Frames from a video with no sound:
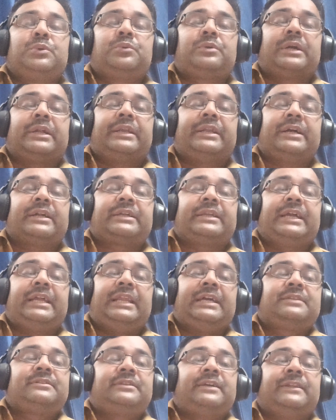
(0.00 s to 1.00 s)
to conduct
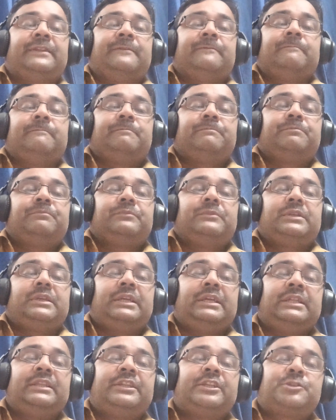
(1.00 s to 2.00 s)
election
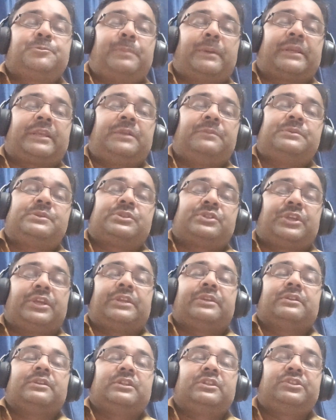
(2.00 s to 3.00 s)
in respective
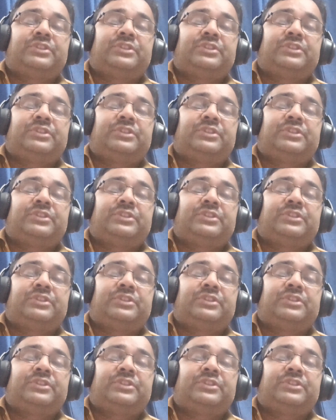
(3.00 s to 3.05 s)
state,